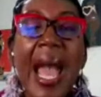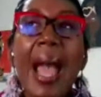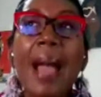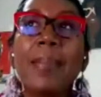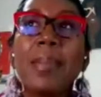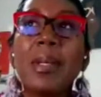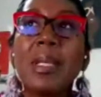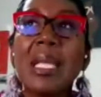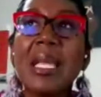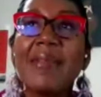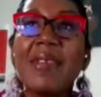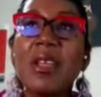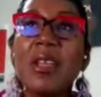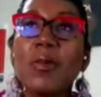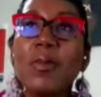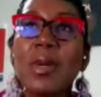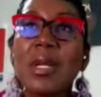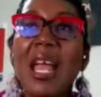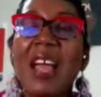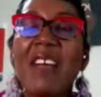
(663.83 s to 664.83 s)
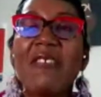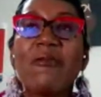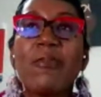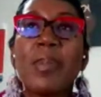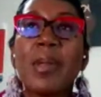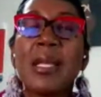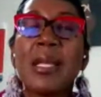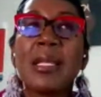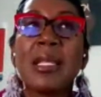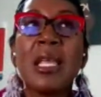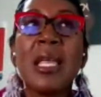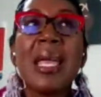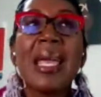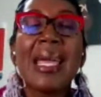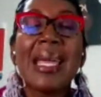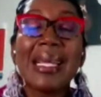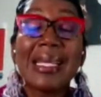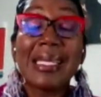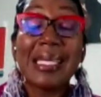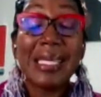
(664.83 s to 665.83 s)
I believe he would have been
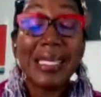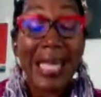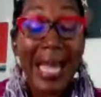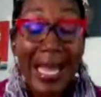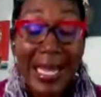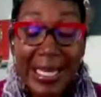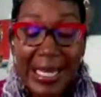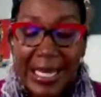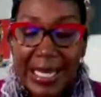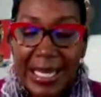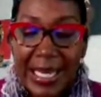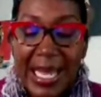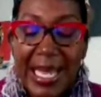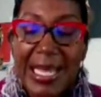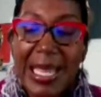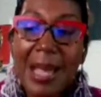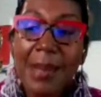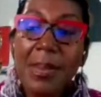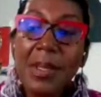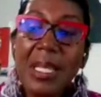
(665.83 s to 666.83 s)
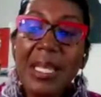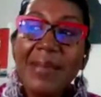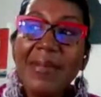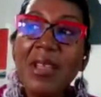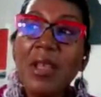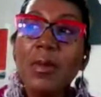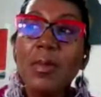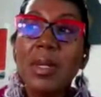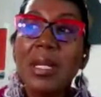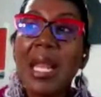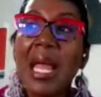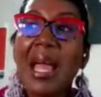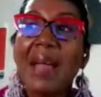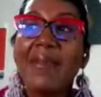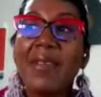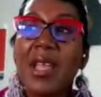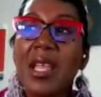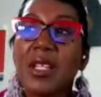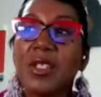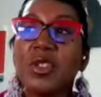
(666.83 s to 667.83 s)
excited, and I believe he would
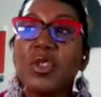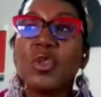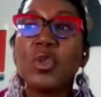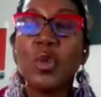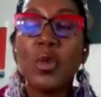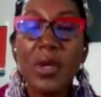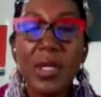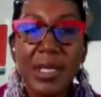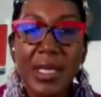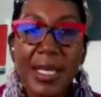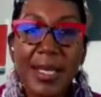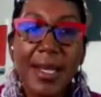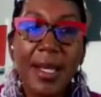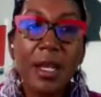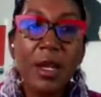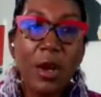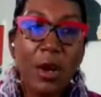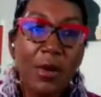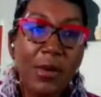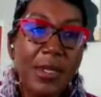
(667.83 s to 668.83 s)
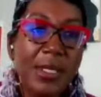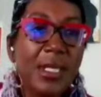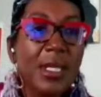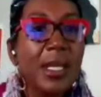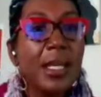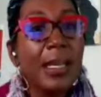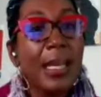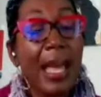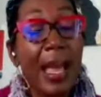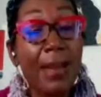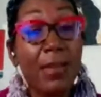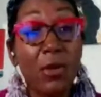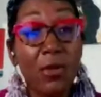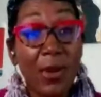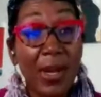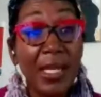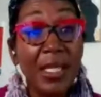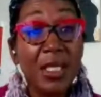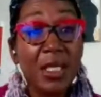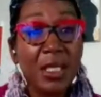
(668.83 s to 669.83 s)
have endorsed and encouraged
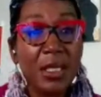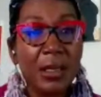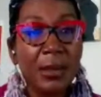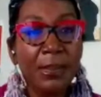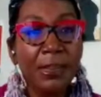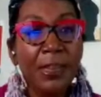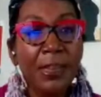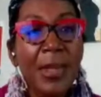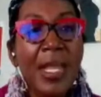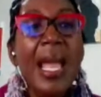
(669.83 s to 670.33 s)
collaboration.